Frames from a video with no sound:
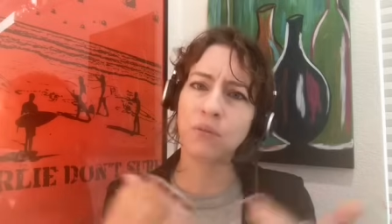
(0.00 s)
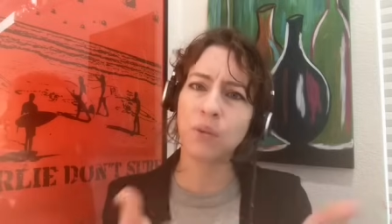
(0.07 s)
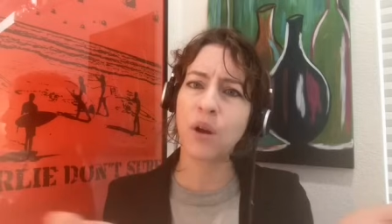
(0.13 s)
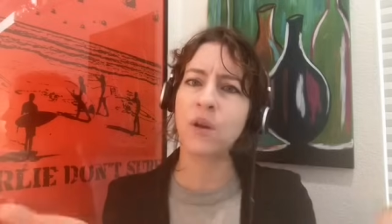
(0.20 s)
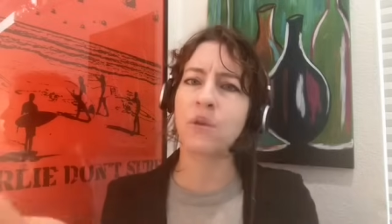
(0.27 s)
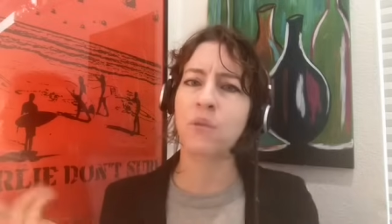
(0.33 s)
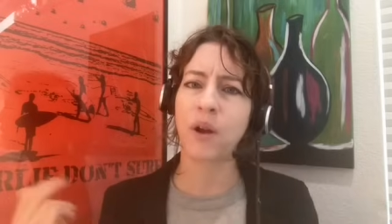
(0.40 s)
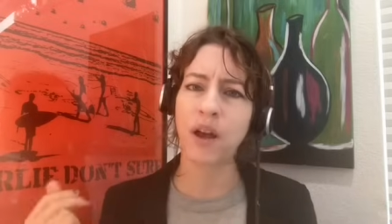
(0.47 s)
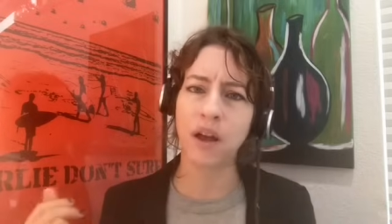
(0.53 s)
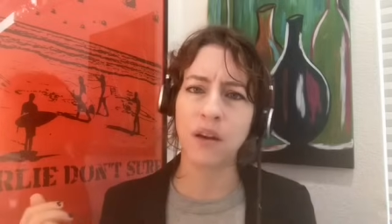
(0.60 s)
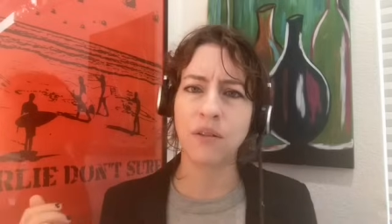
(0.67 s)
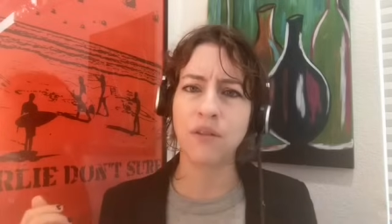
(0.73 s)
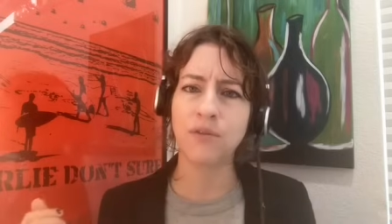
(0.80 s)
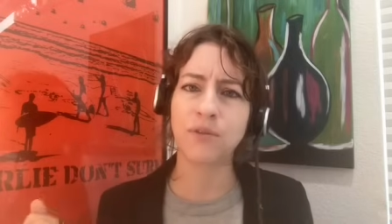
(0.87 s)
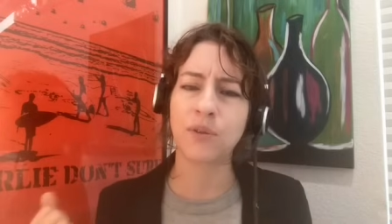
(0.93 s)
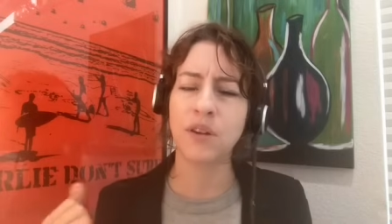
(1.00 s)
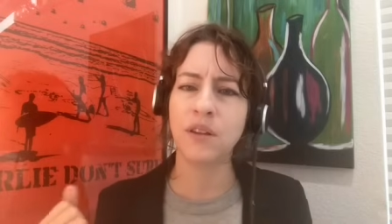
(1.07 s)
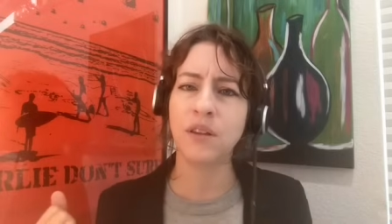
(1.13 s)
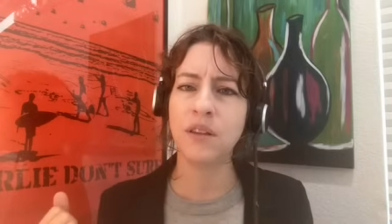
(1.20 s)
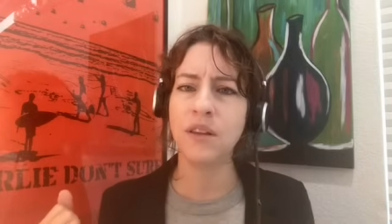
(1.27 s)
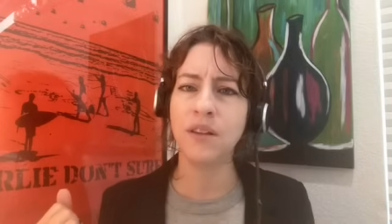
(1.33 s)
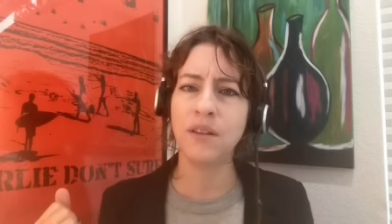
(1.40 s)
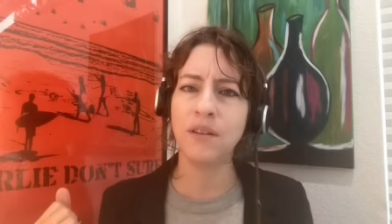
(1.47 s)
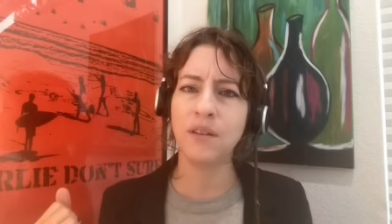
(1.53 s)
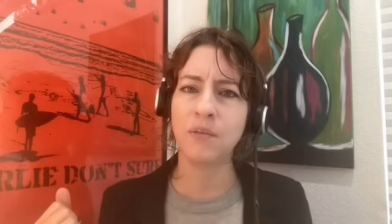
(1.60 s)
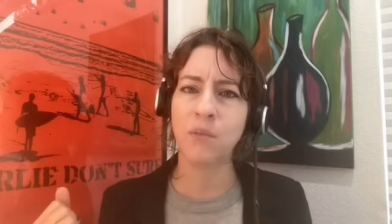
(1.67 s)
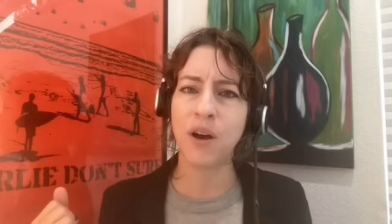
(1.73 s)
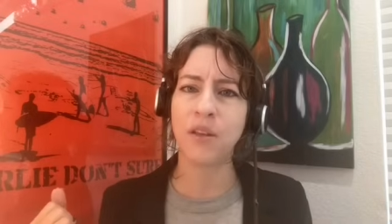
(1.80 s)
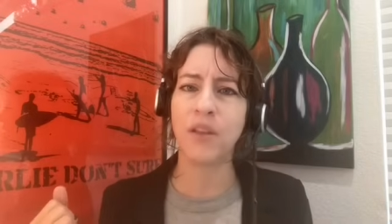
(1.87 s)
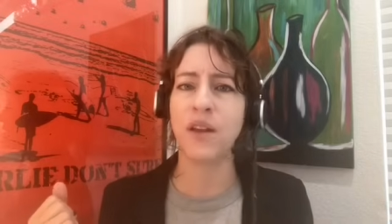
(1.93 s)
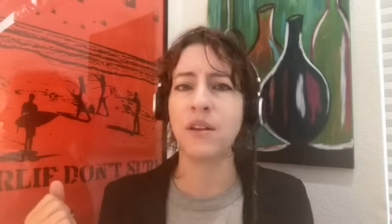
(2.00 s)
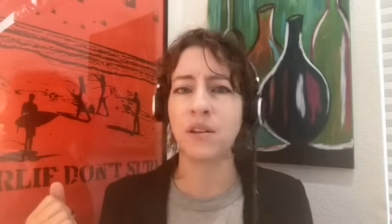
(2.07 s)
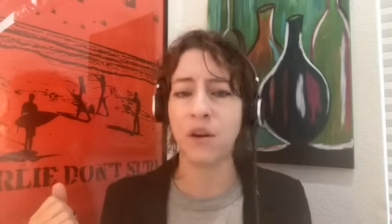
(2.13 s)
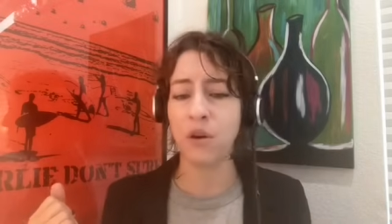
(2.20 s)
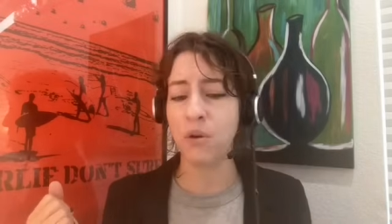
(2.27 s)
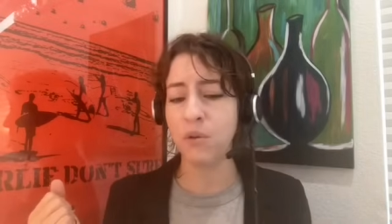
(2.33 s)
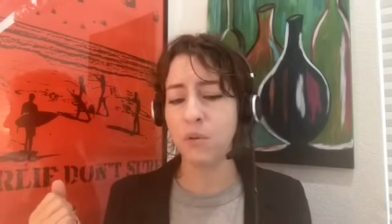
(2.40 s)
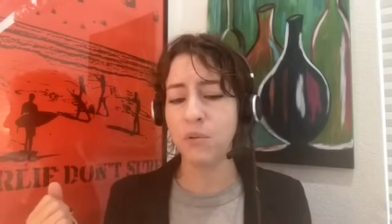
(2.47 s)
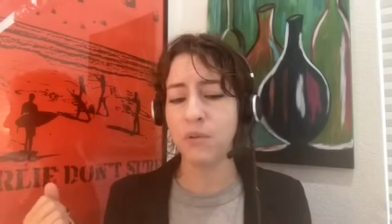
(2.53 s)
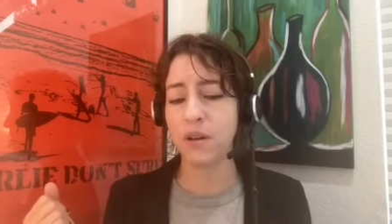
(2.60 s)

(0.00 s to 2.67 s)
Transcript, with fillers: run around freely while they know